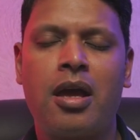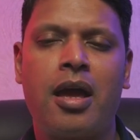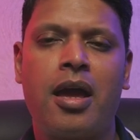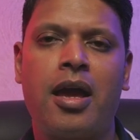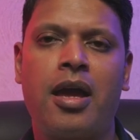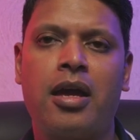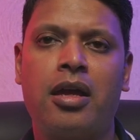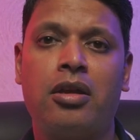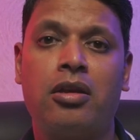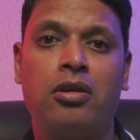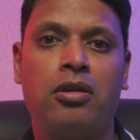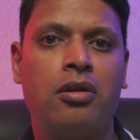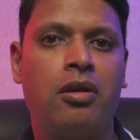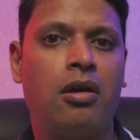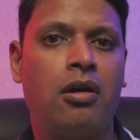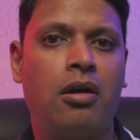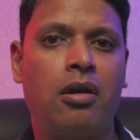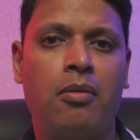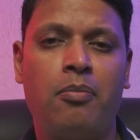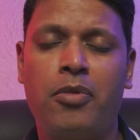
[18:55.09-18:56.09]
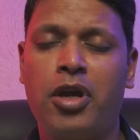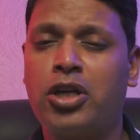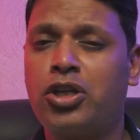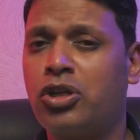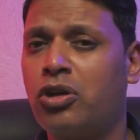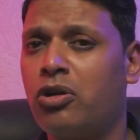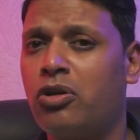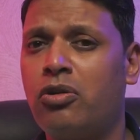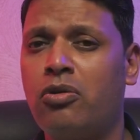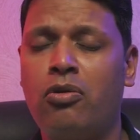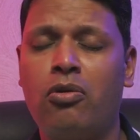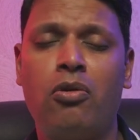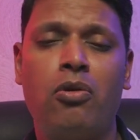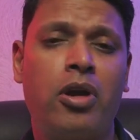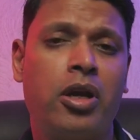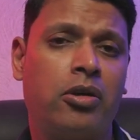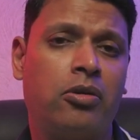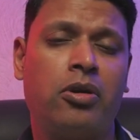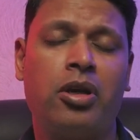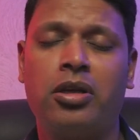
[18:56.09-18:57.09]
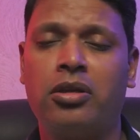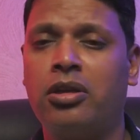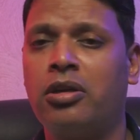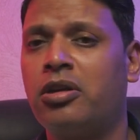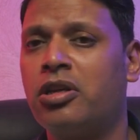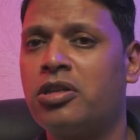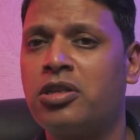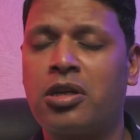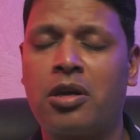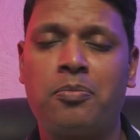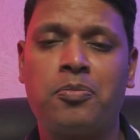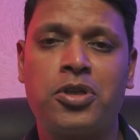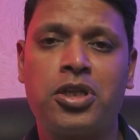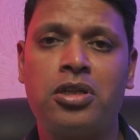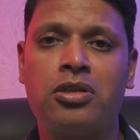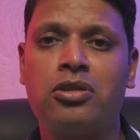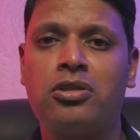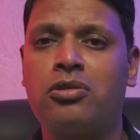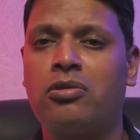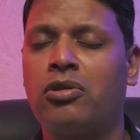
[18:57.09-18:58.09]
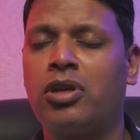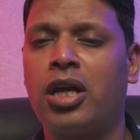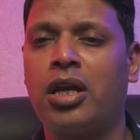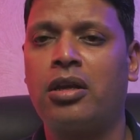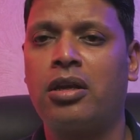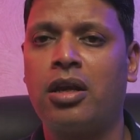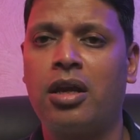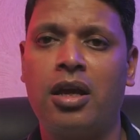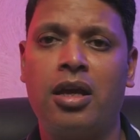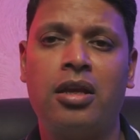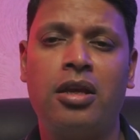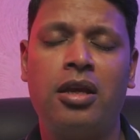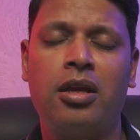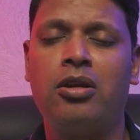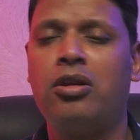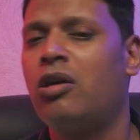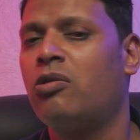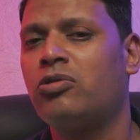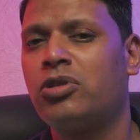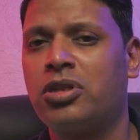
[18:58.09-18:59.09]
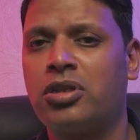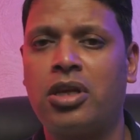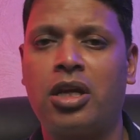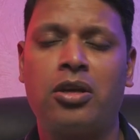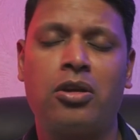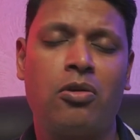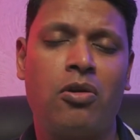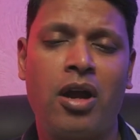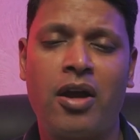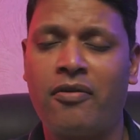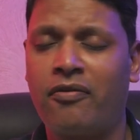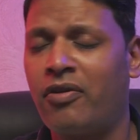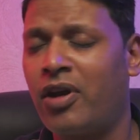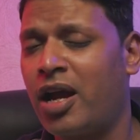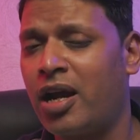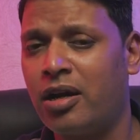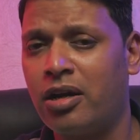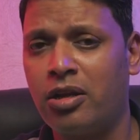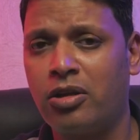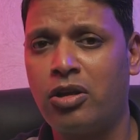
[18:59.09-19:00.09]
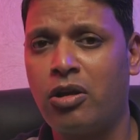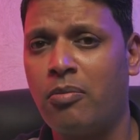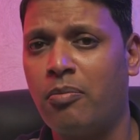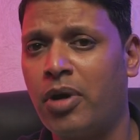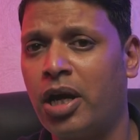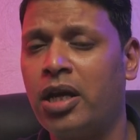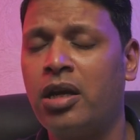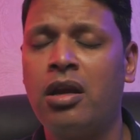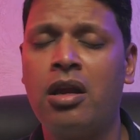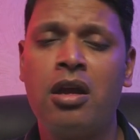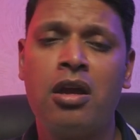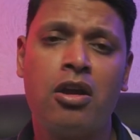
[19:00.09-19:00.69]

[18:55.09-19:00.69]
And make sure you go and read the description so that any doubts that you have had in your mind